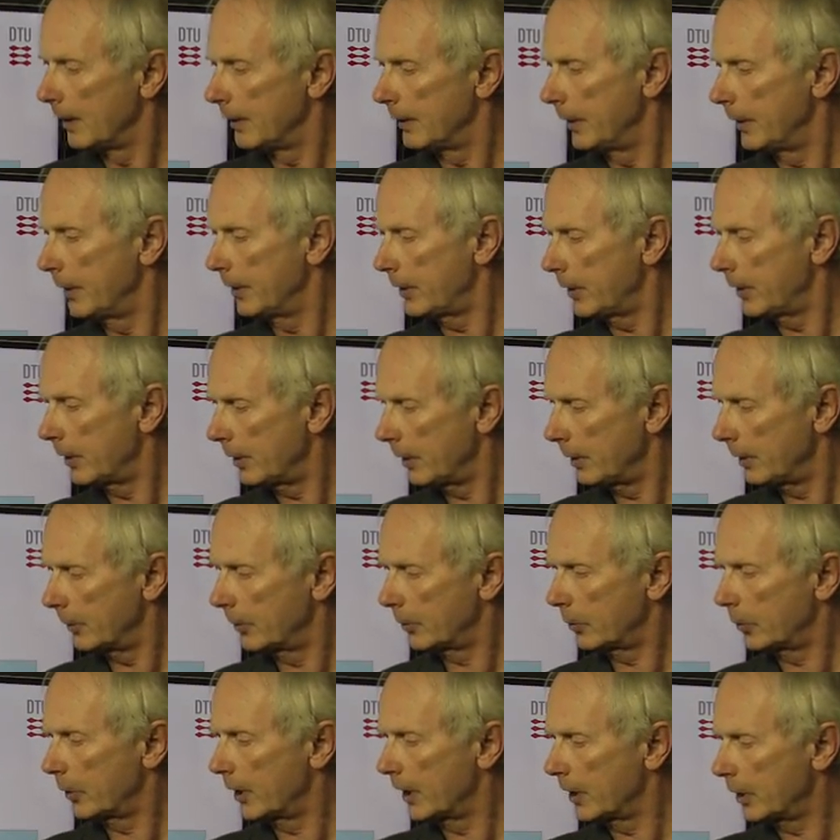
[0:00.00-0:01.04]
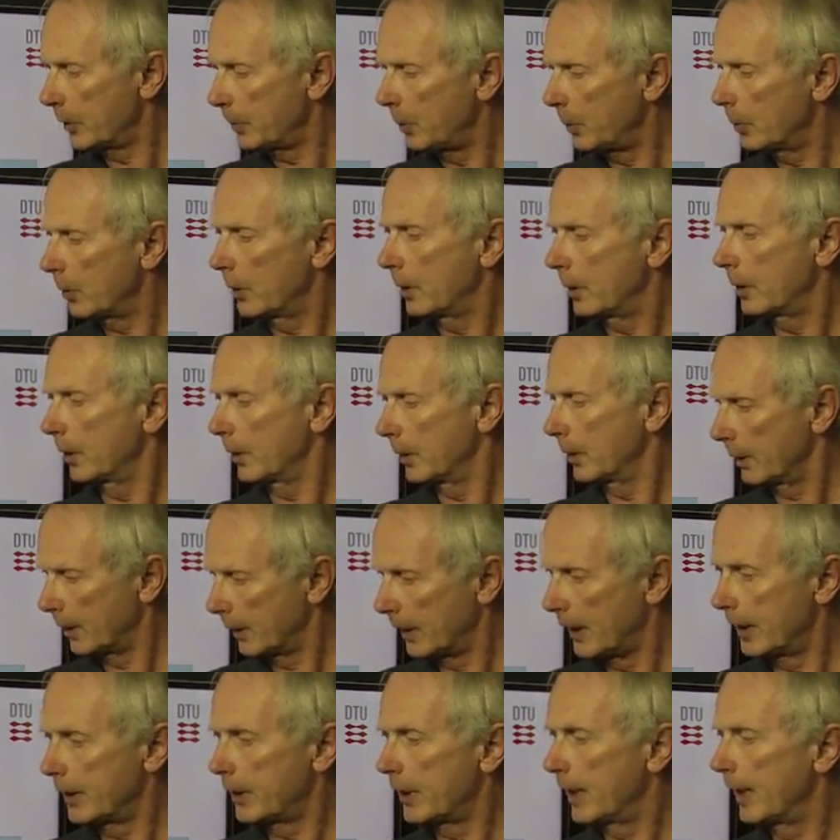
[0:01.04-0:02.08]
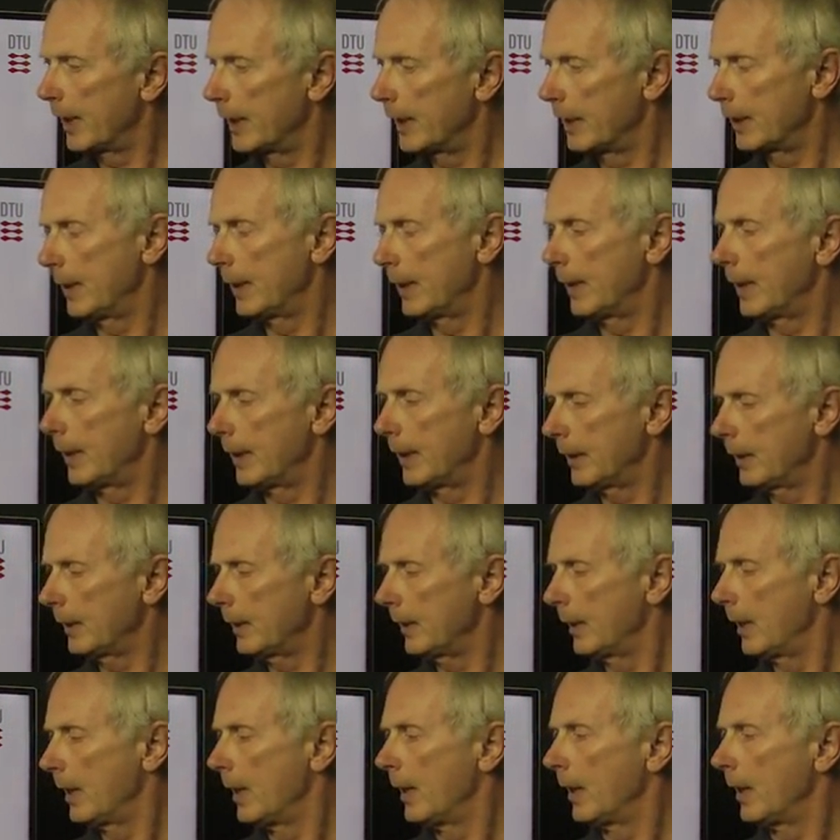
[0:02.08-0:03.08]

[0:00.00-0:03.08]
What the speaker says: this transport gets higher and higher,